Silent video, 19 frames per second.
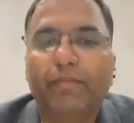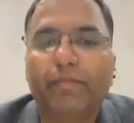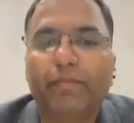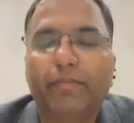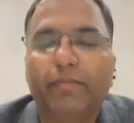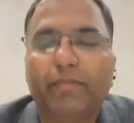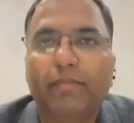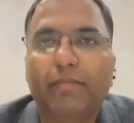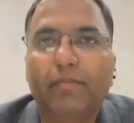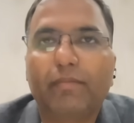
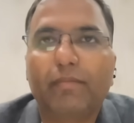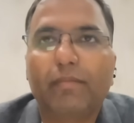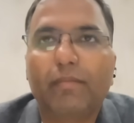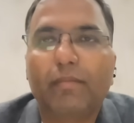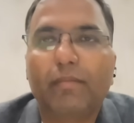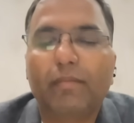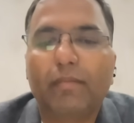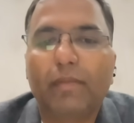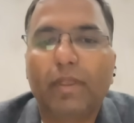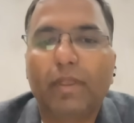
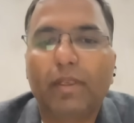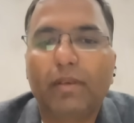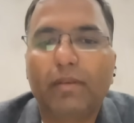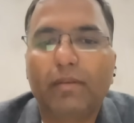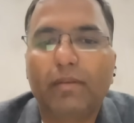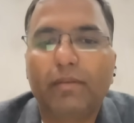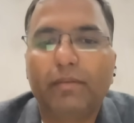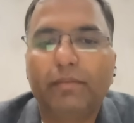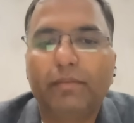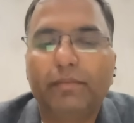
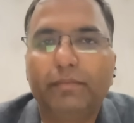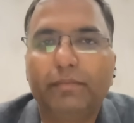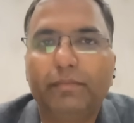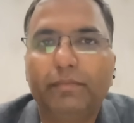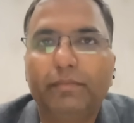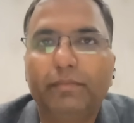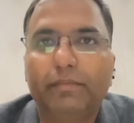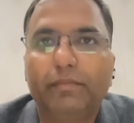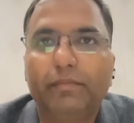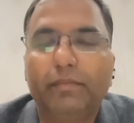
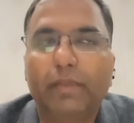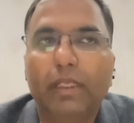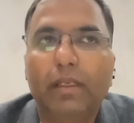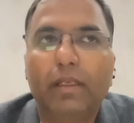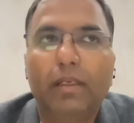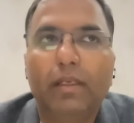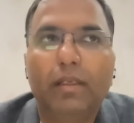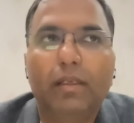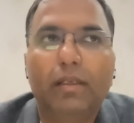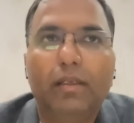
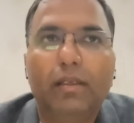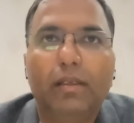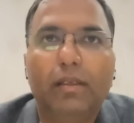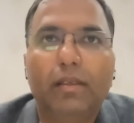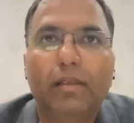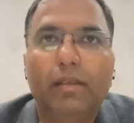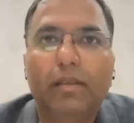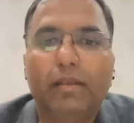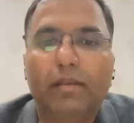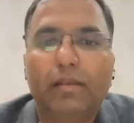
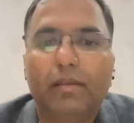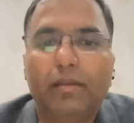The person shown says nothing.